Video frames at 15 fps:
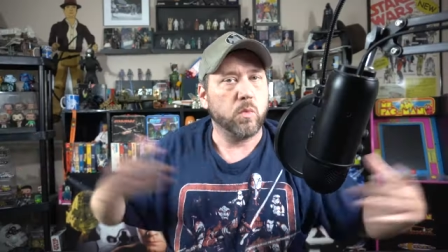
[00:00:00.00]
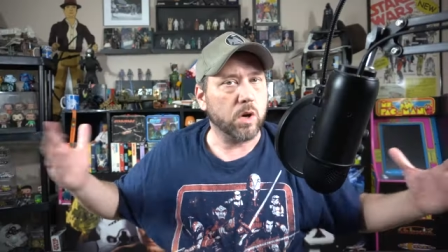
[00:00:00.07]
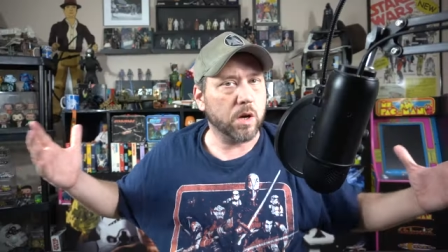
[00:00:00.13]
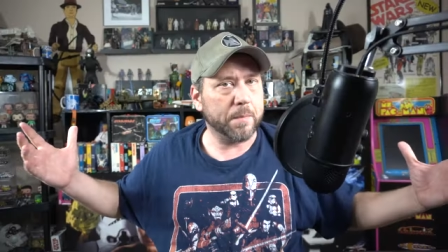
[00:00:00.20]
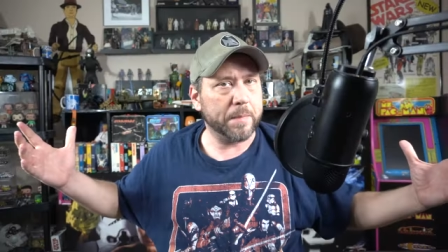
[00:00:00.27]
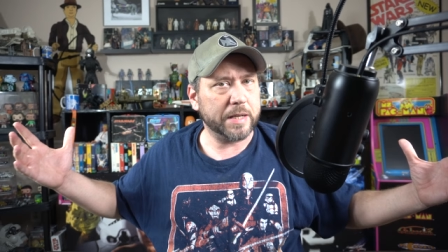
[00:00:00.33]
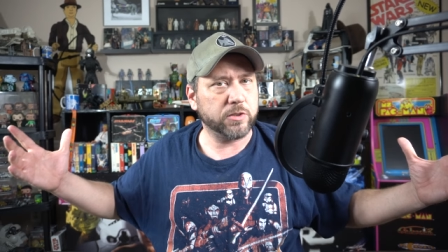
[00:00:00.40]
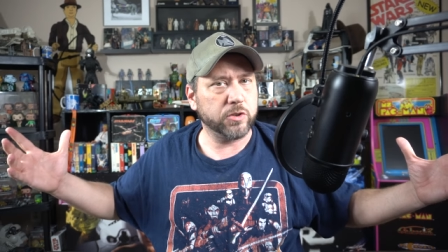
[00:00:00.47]

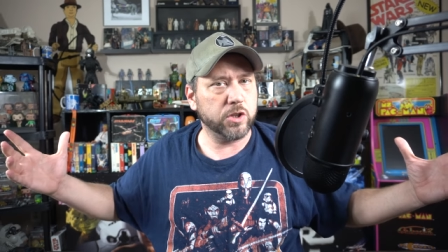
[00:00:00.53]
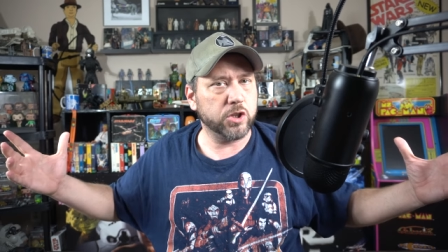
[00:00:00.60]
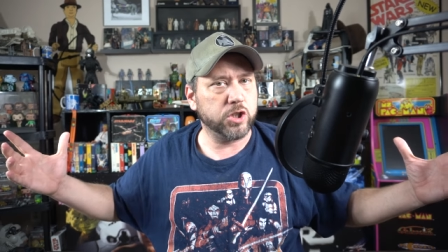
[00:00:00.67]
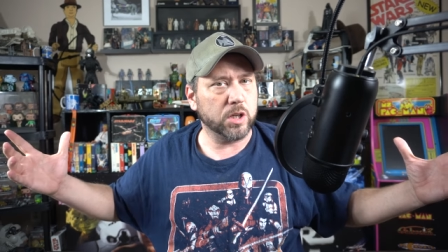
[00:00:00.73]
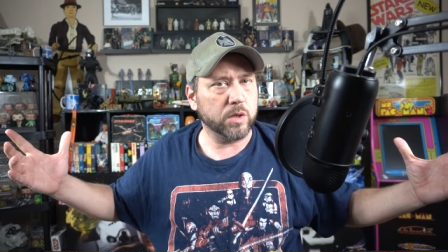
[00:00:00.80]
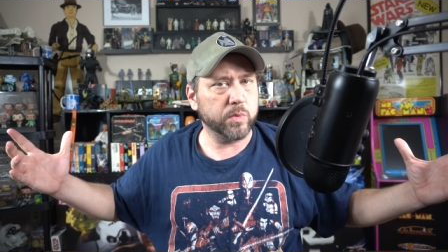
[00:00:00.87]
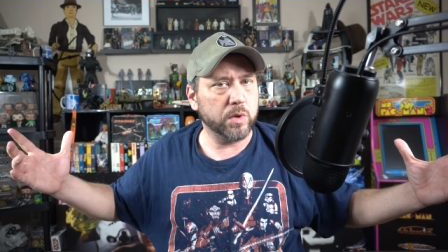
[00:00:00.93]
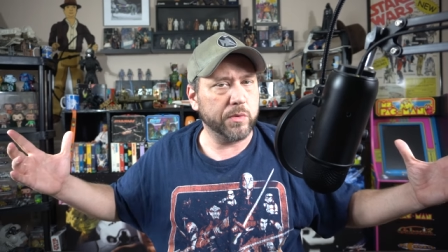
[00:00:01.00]
Welcome back to the
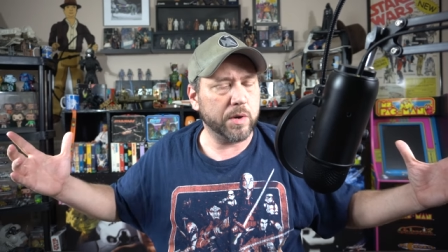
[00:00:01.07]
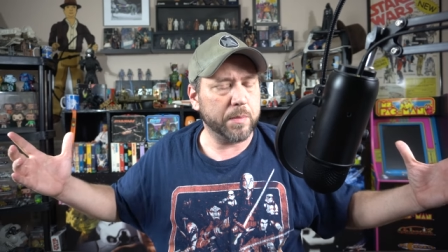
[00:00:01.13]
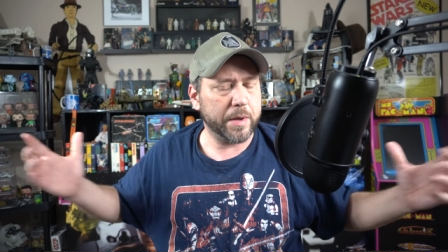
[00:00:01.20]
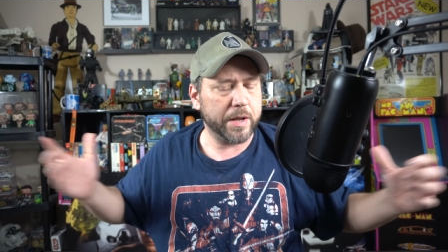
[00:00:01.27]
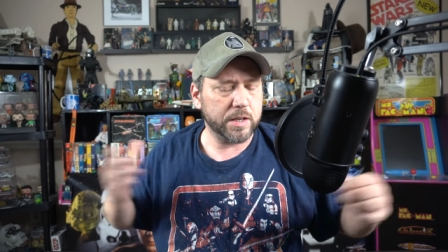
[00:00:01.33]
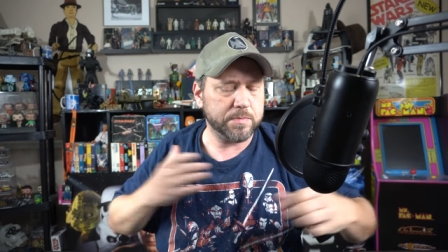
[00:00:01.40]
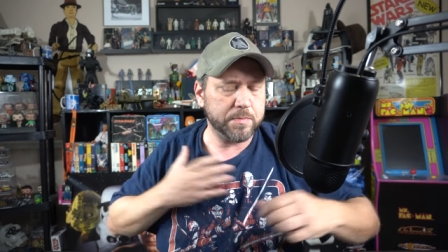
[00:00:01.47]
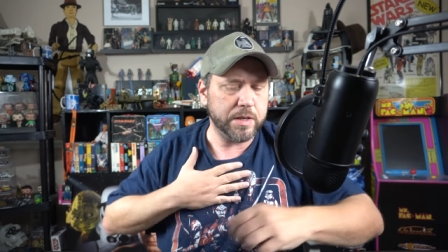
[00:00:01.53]
Junk Room,
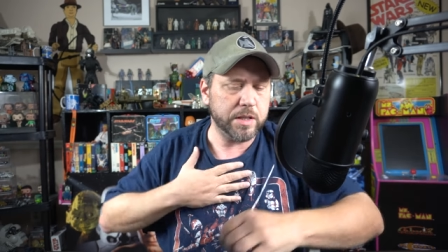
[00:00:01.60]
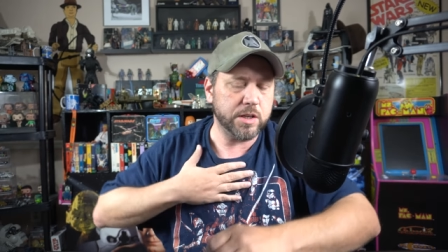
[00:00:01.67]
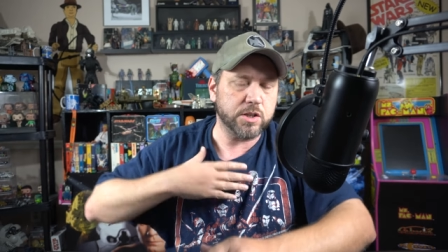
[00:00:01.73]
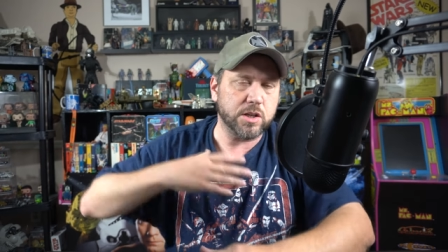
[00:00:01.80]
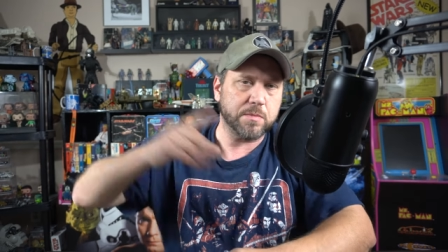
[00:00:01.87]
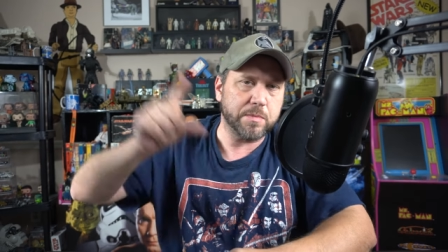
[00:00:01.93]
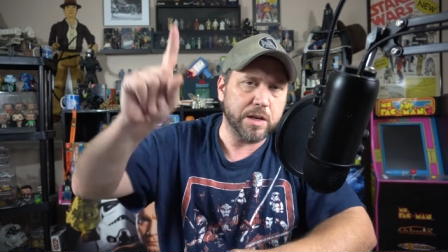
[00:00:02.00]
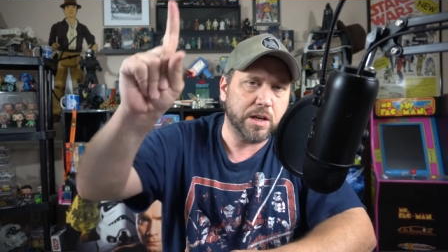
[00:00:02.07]
everybody. It's me, the
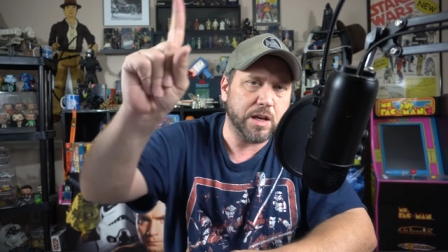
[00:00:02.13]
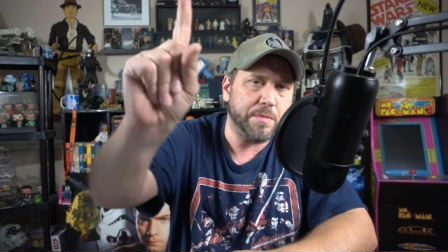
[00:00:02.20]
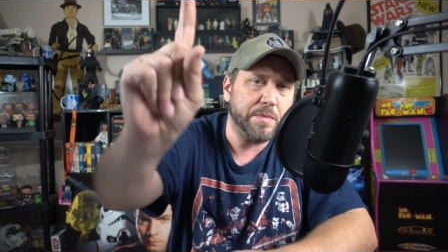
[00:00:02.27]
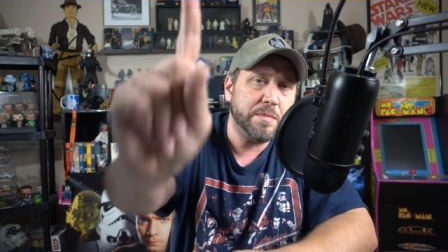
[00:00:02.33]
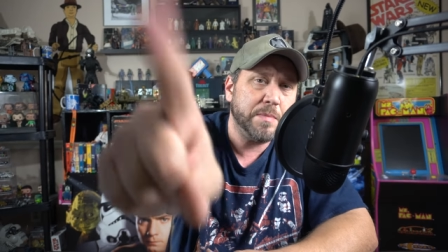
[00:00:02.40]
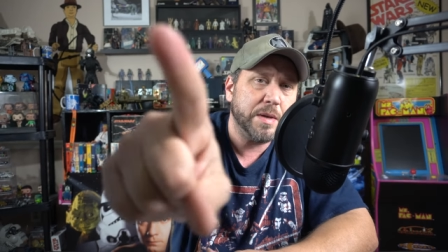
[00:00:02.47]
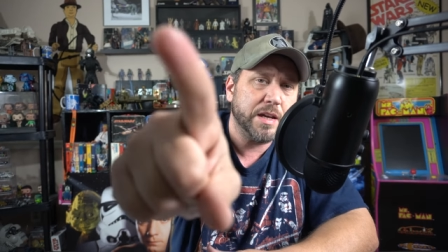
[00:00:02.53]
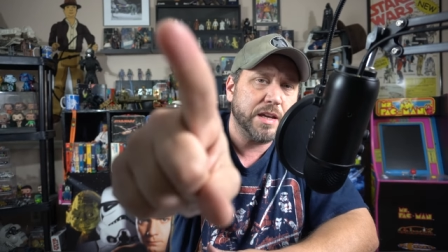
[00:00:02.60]
Junkman,
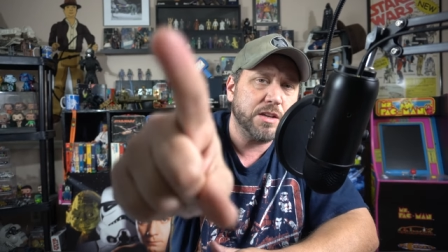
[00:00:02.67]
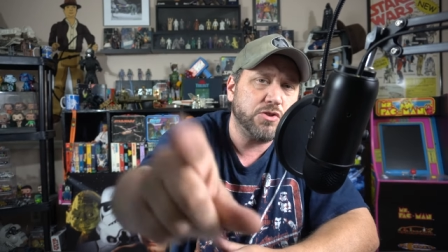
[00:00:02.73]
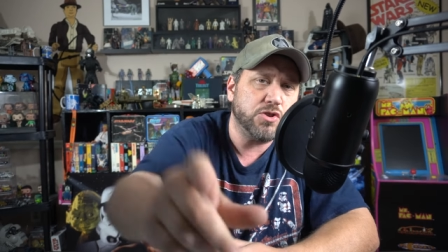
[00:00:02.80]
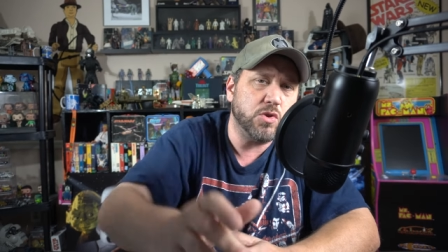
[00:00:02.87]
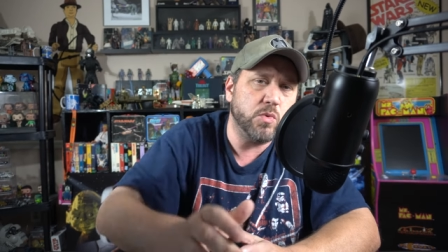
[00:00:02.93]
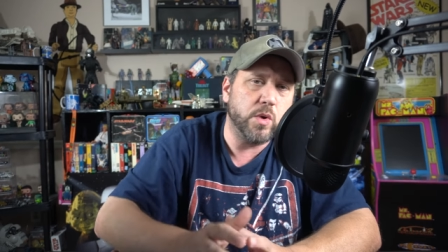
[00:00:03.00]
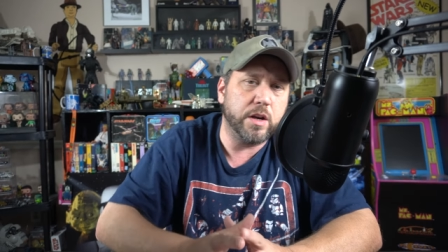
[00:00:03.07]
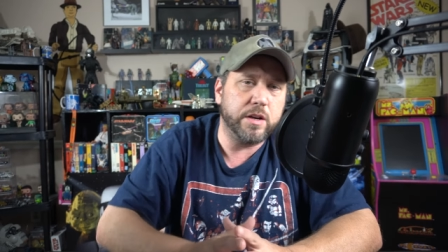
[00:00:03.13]
coming back at
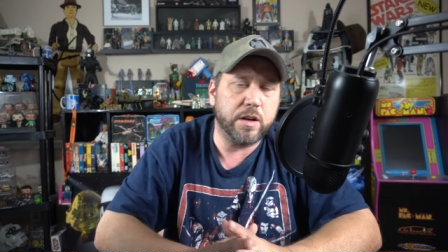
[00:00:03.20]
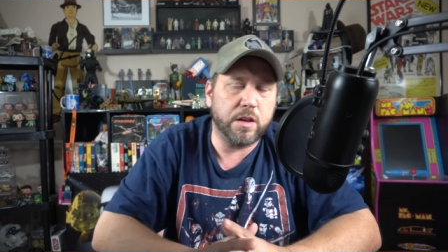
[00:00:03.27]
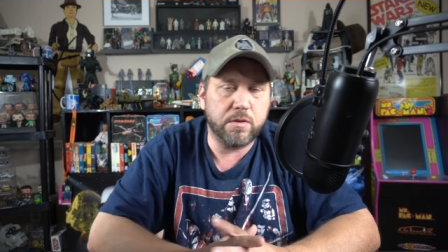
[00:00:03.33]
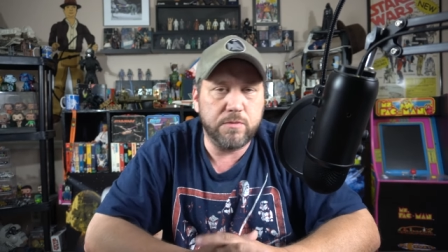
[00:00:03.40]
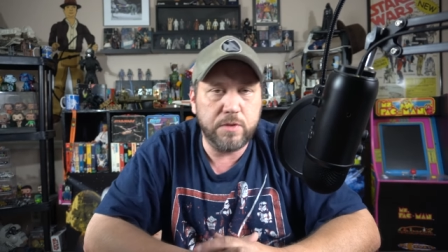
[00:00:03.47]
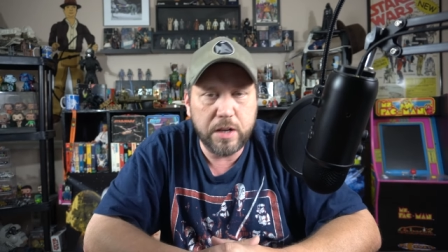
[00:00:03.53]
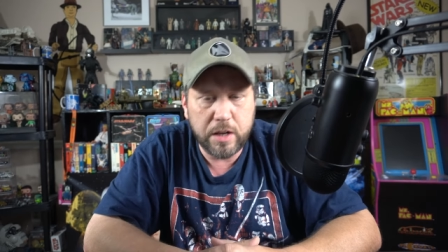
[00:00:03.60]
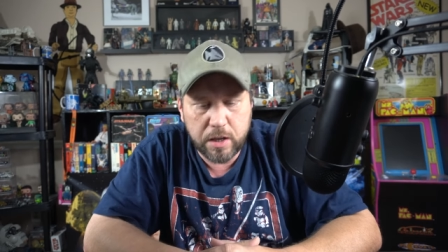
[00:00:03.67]
you with another
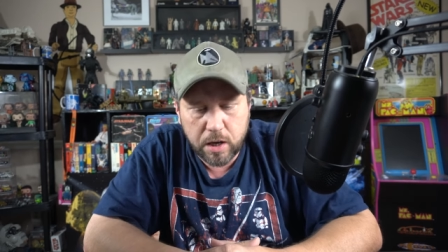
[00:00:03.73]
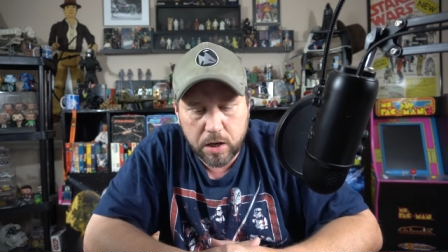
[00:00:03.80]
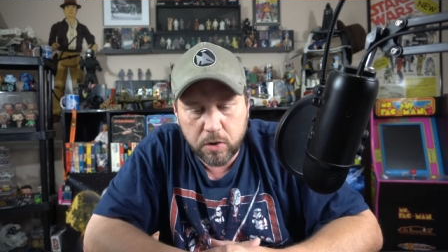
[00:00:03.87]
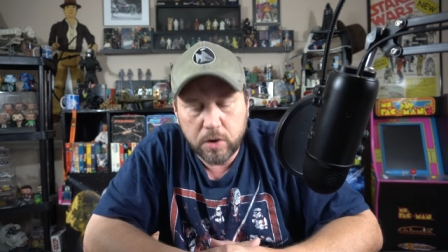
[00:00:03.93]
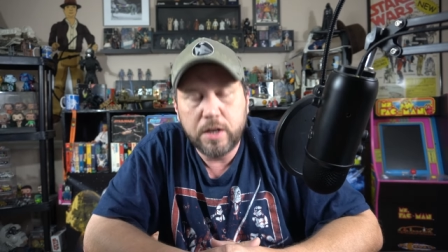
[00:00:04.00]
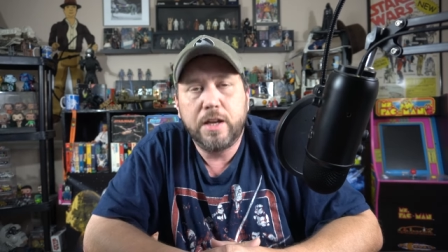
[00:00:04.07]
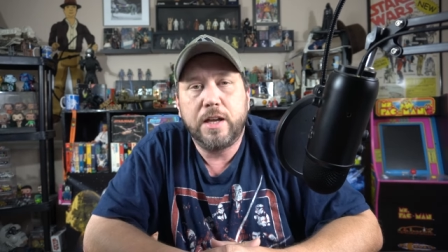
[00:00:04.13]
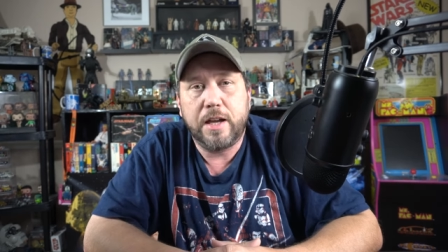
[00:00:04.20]
video.